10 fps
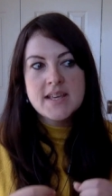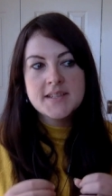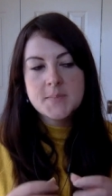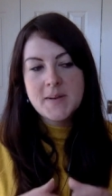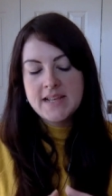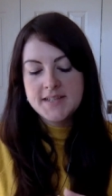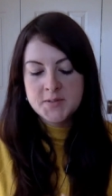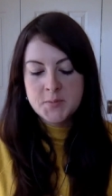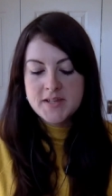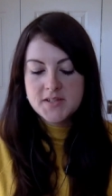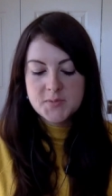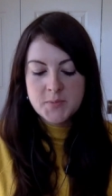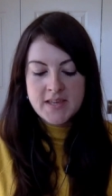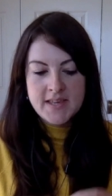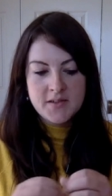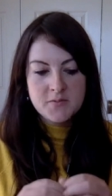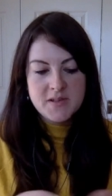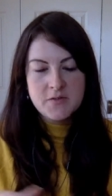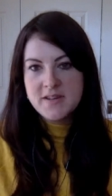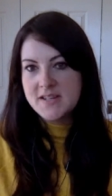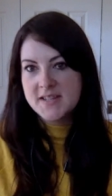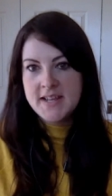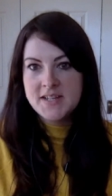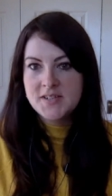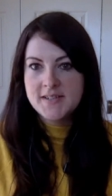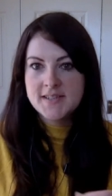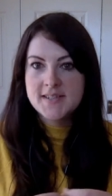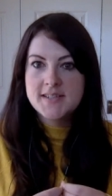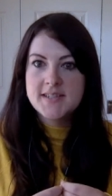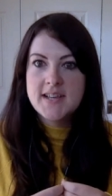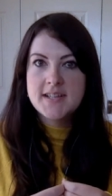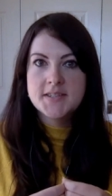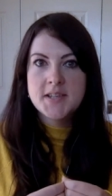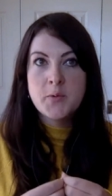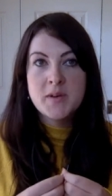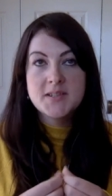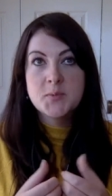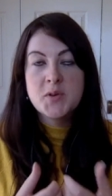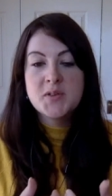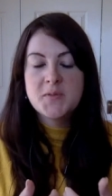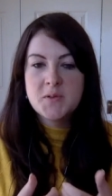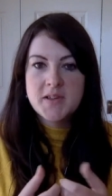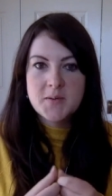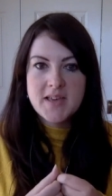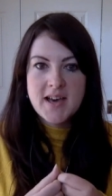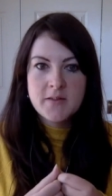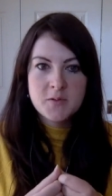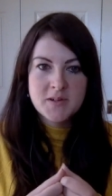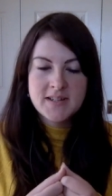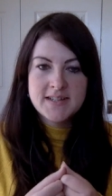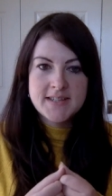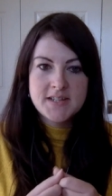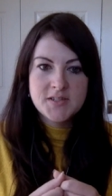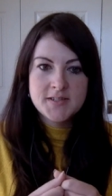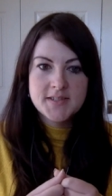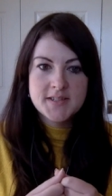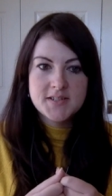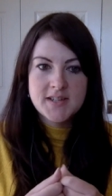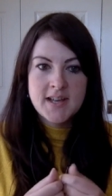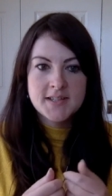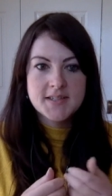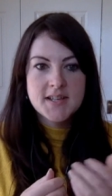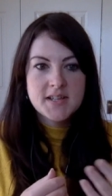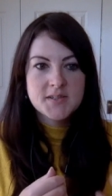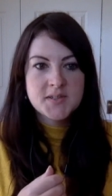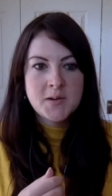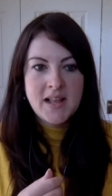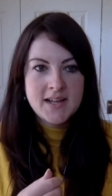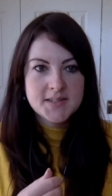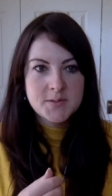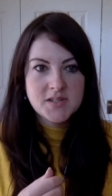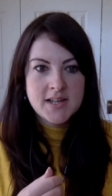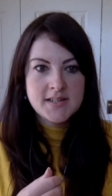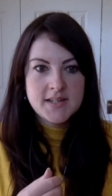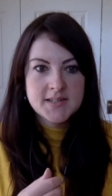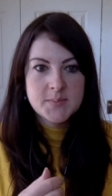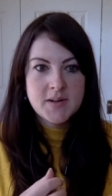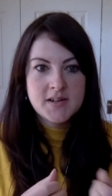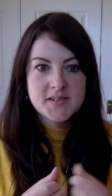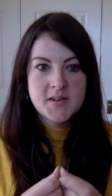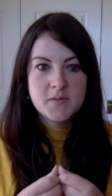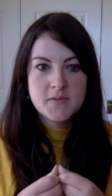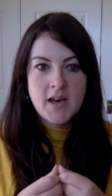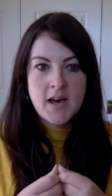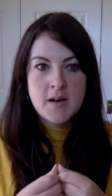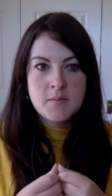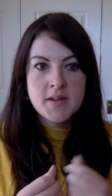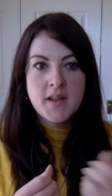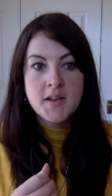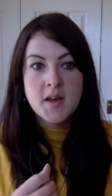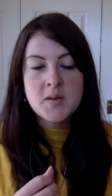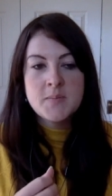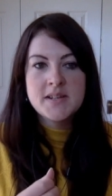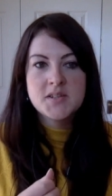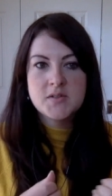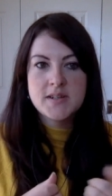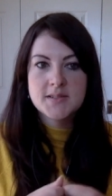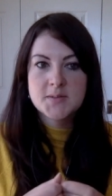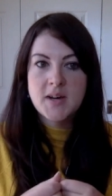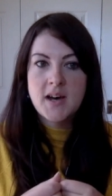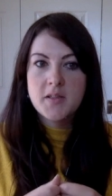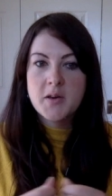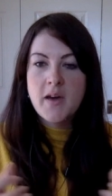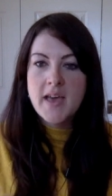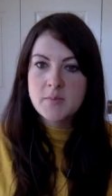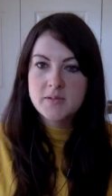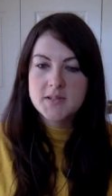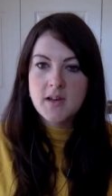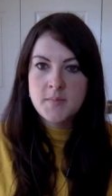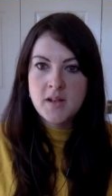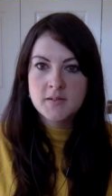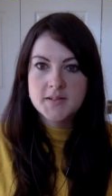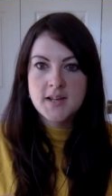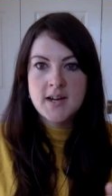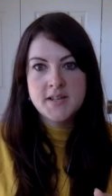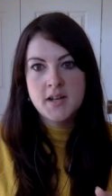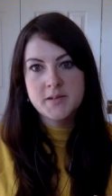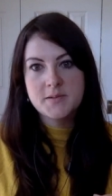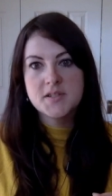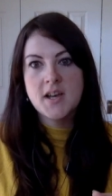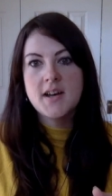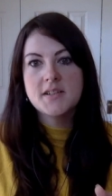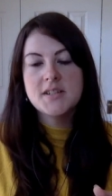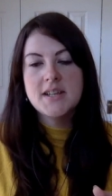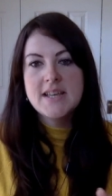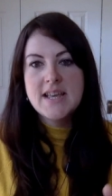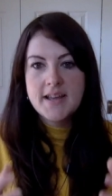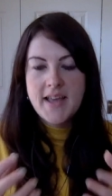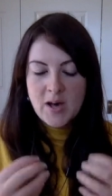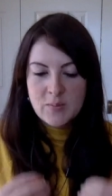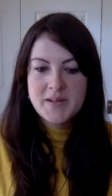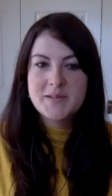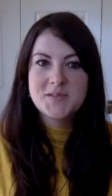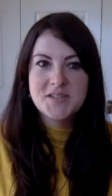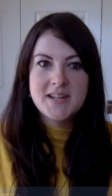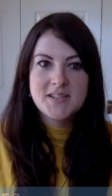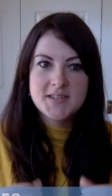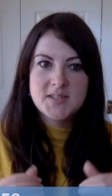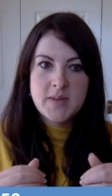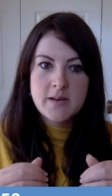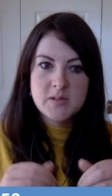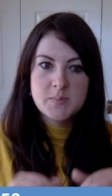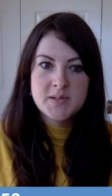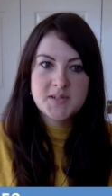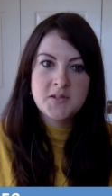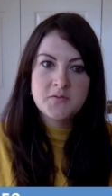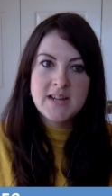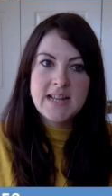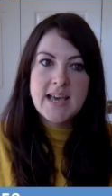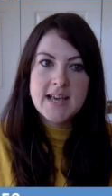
is the place in which we, we reach the nations, isn't it? And so it's wonderful that we have organizations such as SOLAS, which Andy is a part of, um, and, and other ministries as well, who are able to come alongside the local church and help local churches to be able to put on really